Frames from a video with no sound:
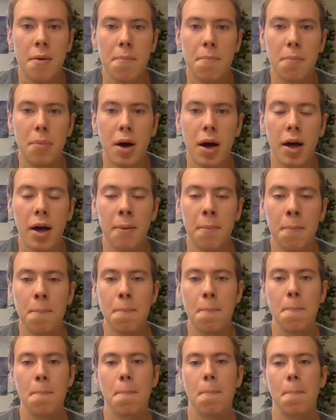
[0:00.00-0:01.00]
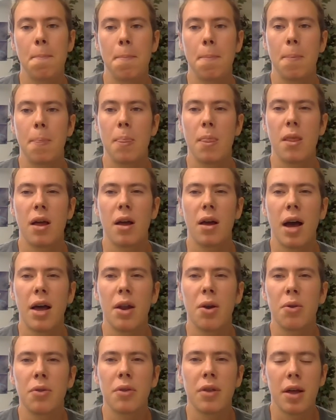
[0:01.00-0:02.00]
But I
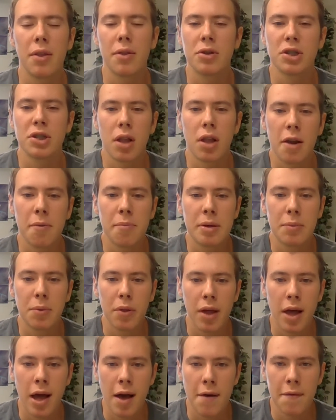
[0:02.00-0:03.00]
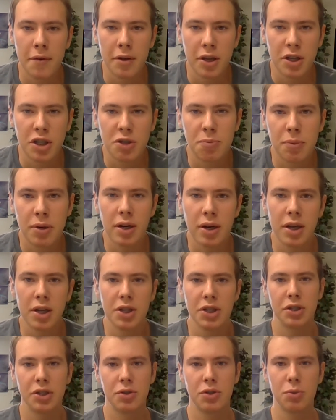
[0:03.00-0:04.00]
don't think there's a lot of people that haven't
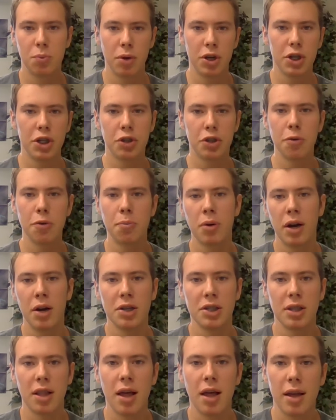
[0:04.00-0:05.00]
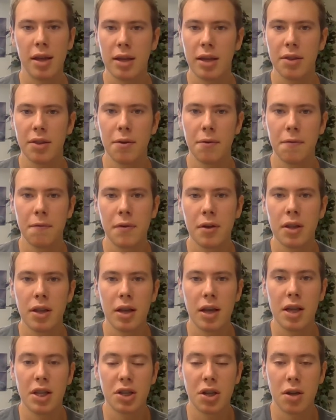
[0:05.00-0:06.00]
experienced what true prayer is like, and the feeling
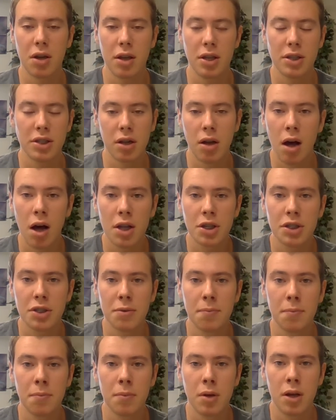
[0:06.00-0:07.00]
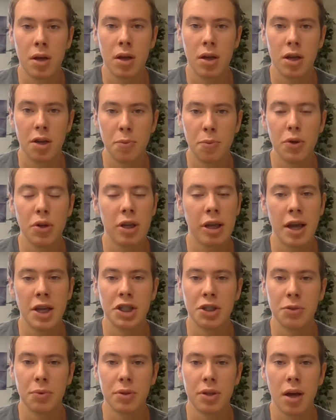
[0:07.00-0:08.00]
is that it's an awesome
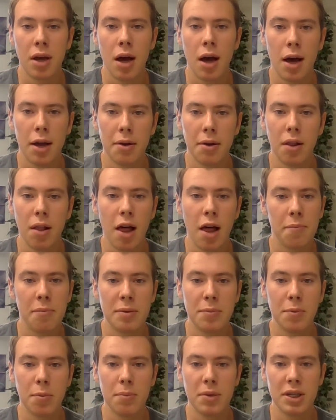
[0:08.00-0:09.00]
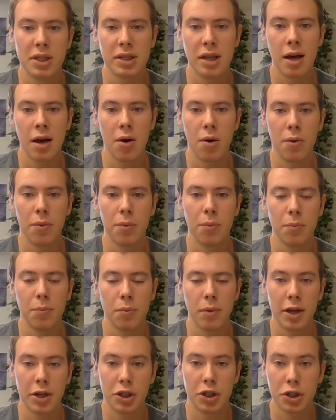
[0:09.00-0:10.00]
communication with God, and a lot of people miss out on
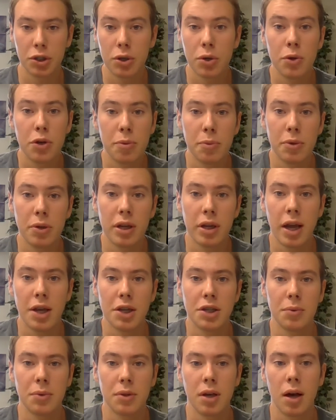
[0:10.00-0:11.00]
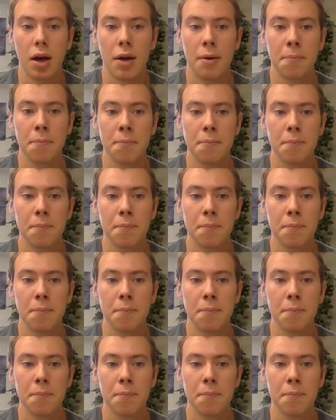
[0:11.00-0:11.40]
like true communication with God,